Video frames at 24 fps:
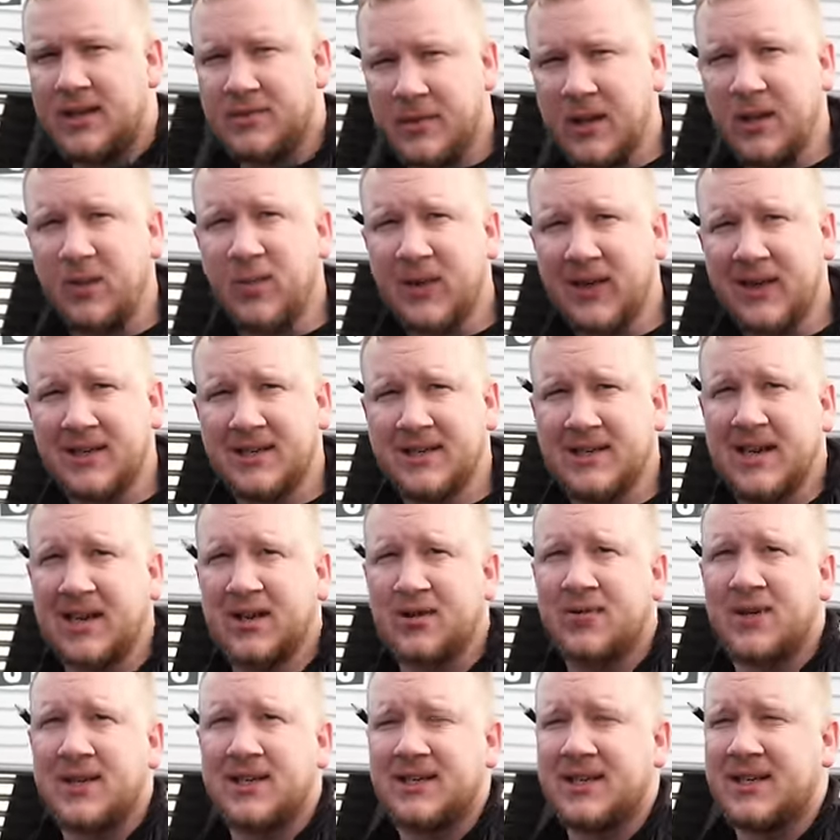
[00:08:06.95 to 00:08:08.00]
being willing to take
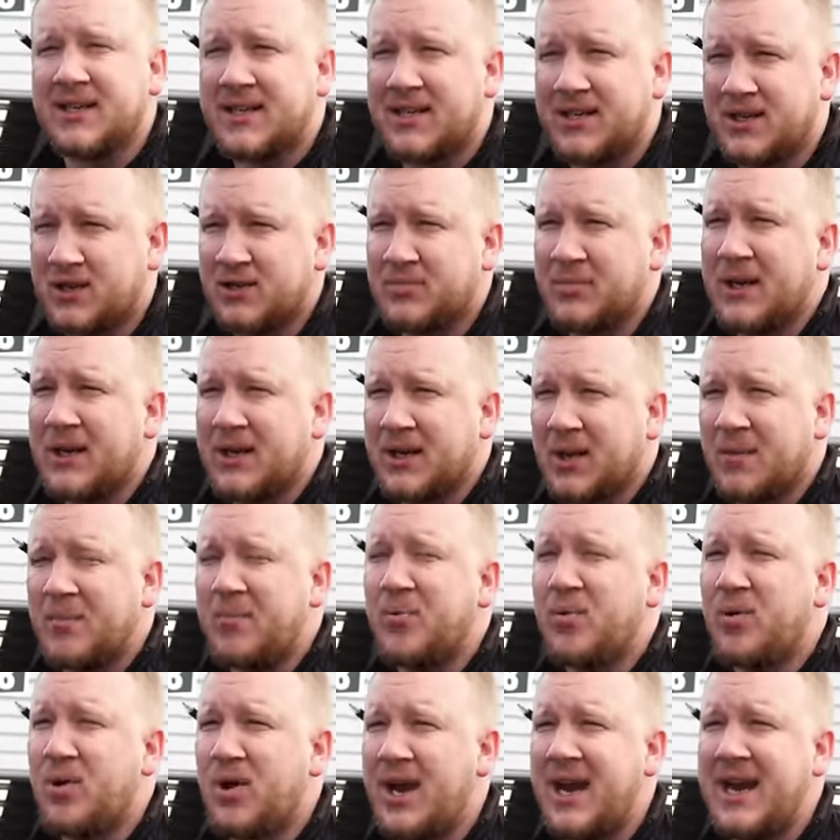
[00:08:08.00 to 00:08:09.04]
a risk, and then there's just being a
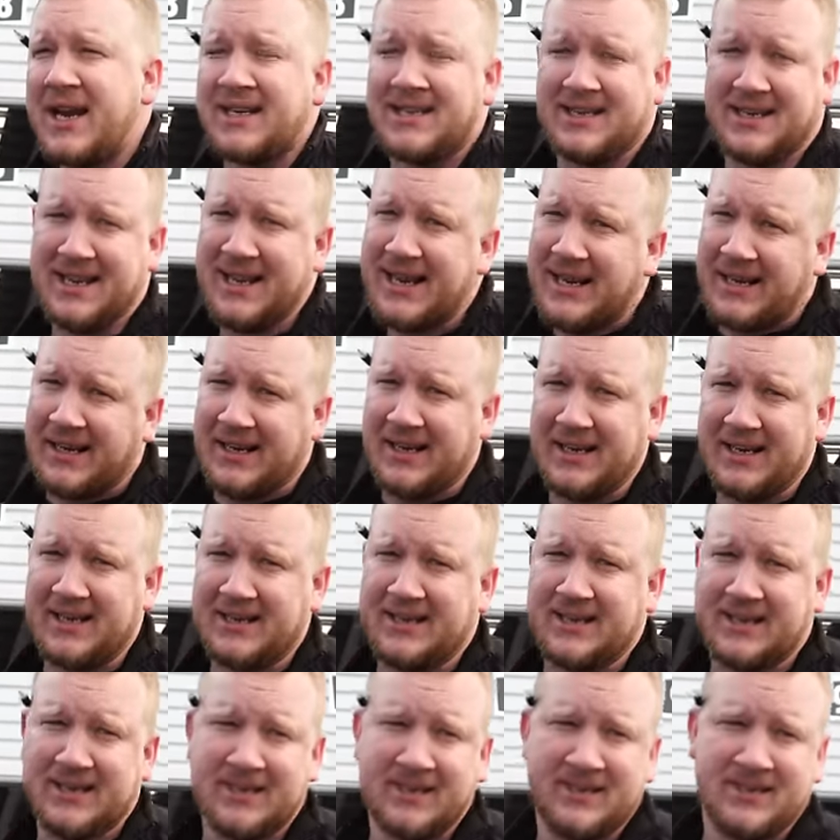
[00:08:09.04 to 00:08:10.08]
complete idiot.